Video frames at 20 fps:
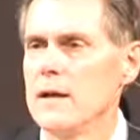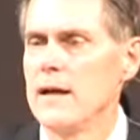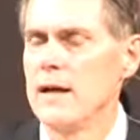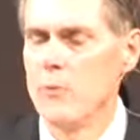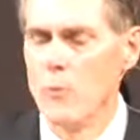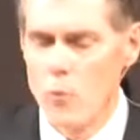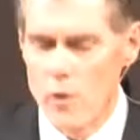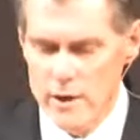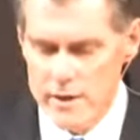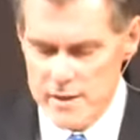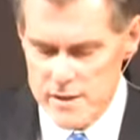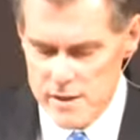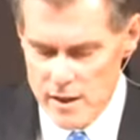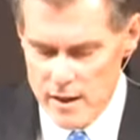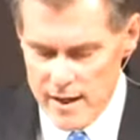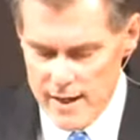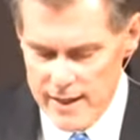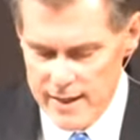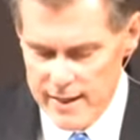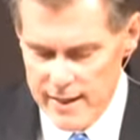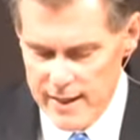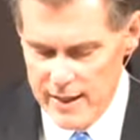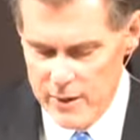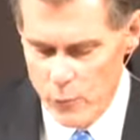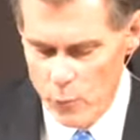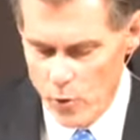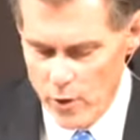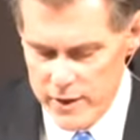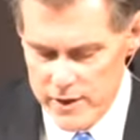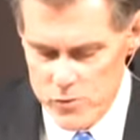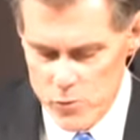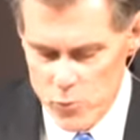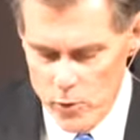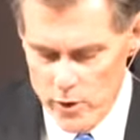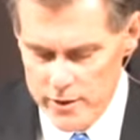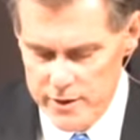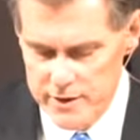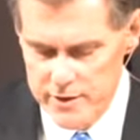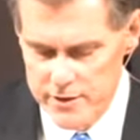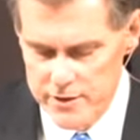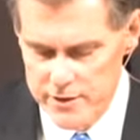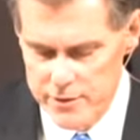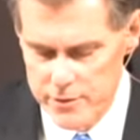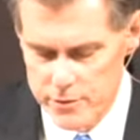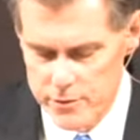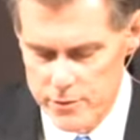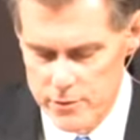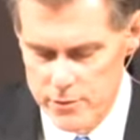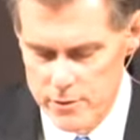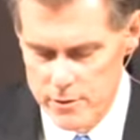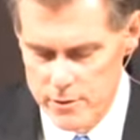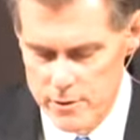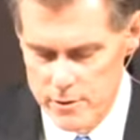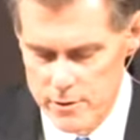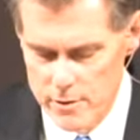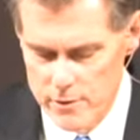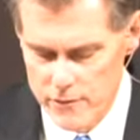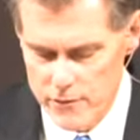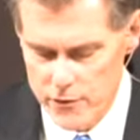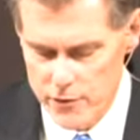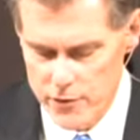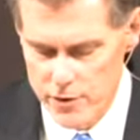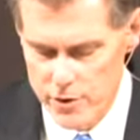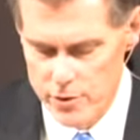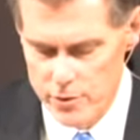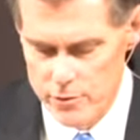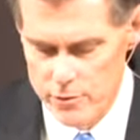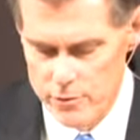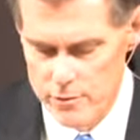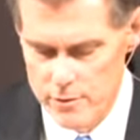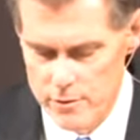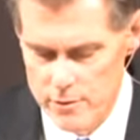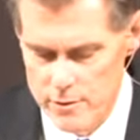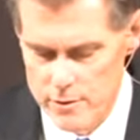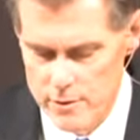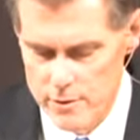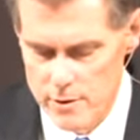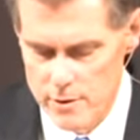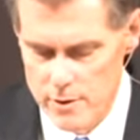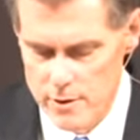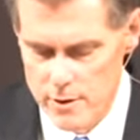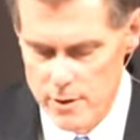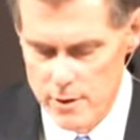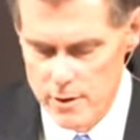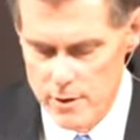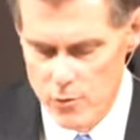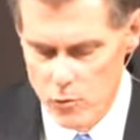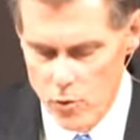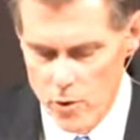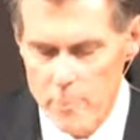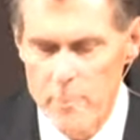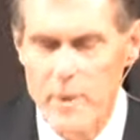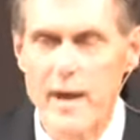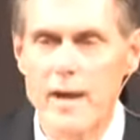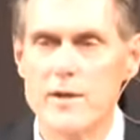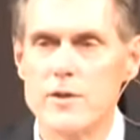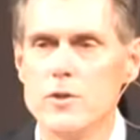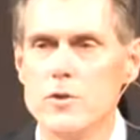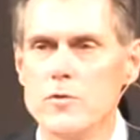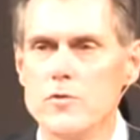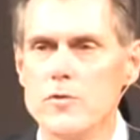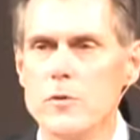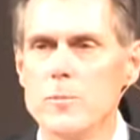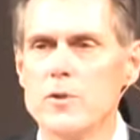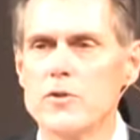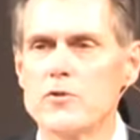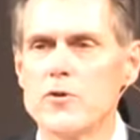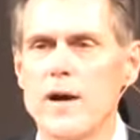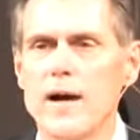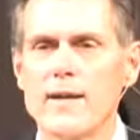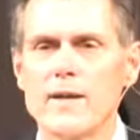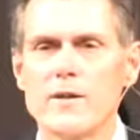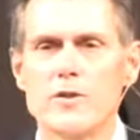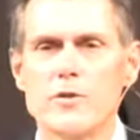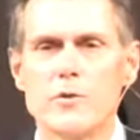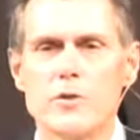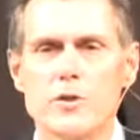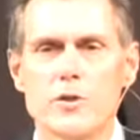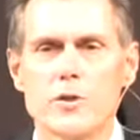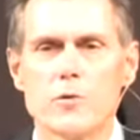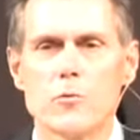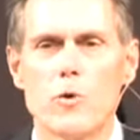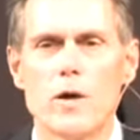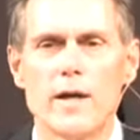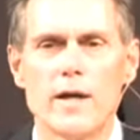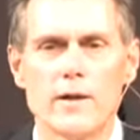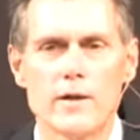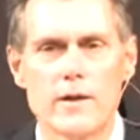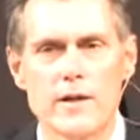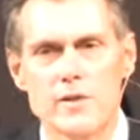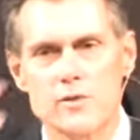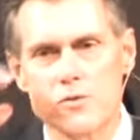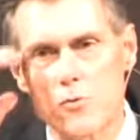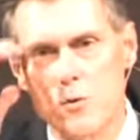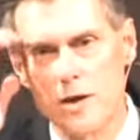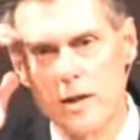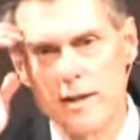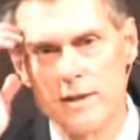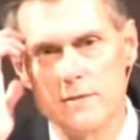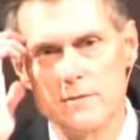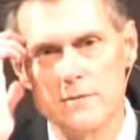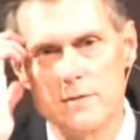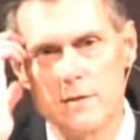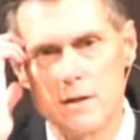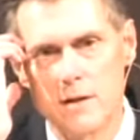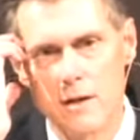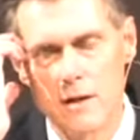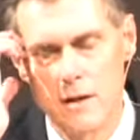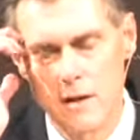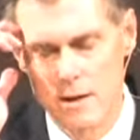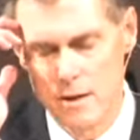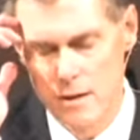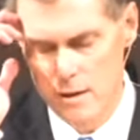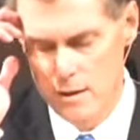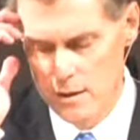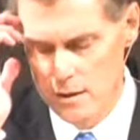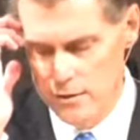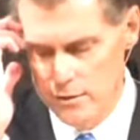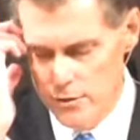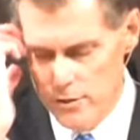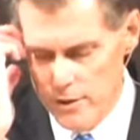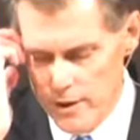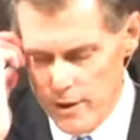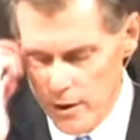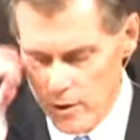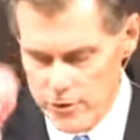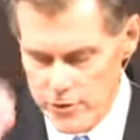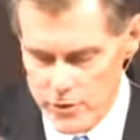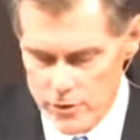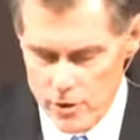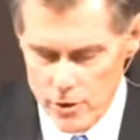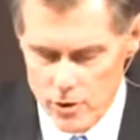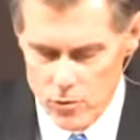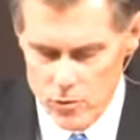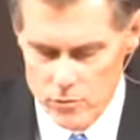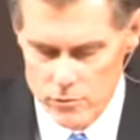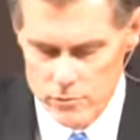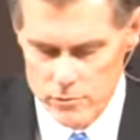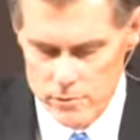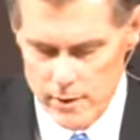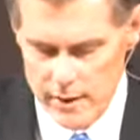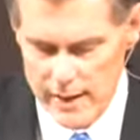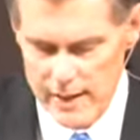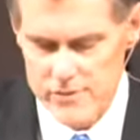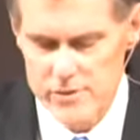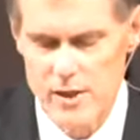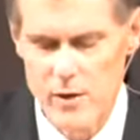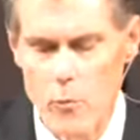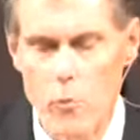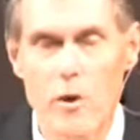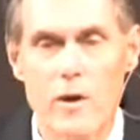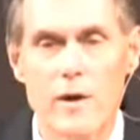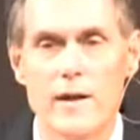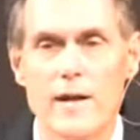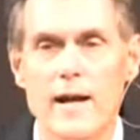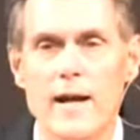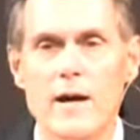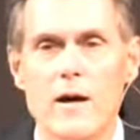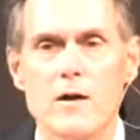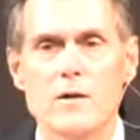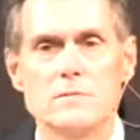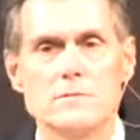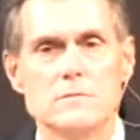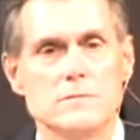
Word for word: and what He's like, and what He's willing to do for you. What about you? Have you been trying to do it your way or His way? Doing it on your own? How's that working out?